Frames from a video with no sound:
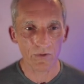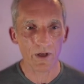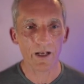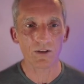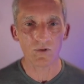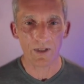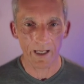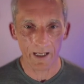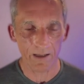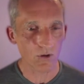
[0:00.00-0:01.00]
Like,
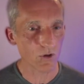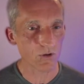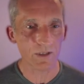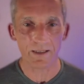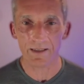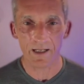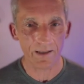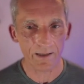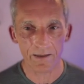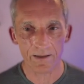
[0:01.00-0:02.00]
today, not in 10
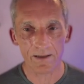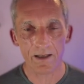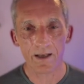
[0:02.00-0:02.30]
years.